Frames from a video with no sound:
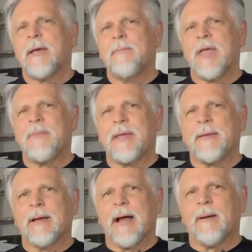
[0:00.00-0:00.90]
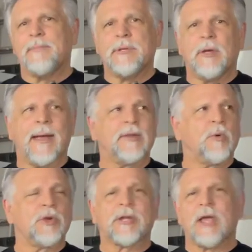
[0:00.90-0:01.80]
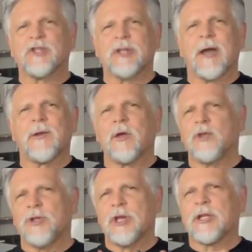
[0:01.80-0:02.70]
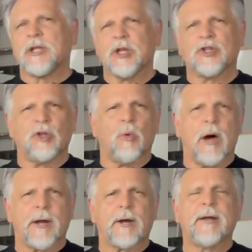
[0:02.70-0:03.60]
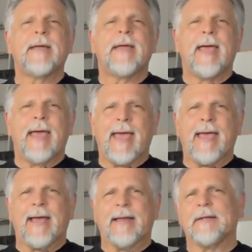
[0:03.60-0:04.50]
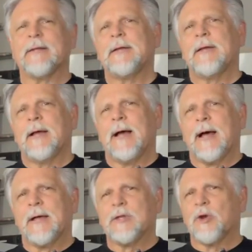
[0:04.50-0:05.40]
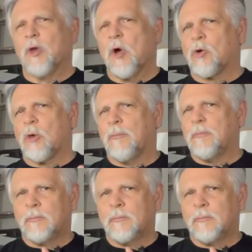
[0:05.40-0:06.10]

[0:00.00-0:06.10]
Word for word: Maybe uh, you had the worst case scenario, you didn't condition the water, and uh, your local